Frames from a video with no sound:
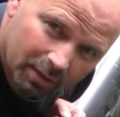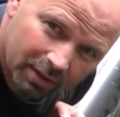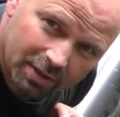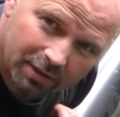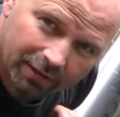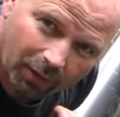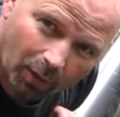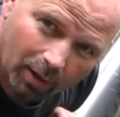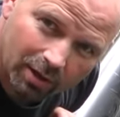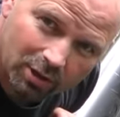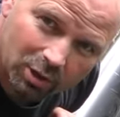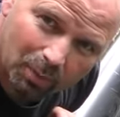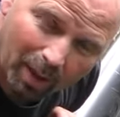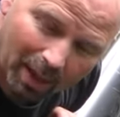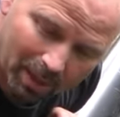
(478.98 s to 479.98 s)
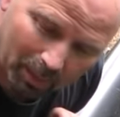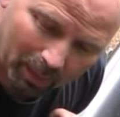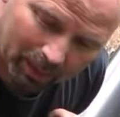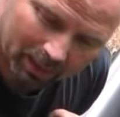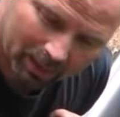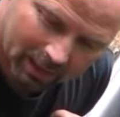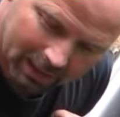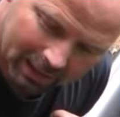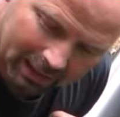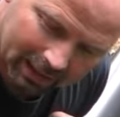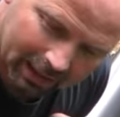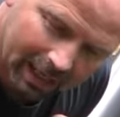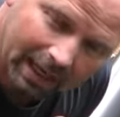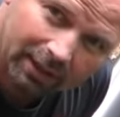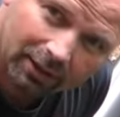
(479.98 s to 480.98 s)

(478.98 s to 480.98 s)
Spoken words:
of this 4-inch pipe, get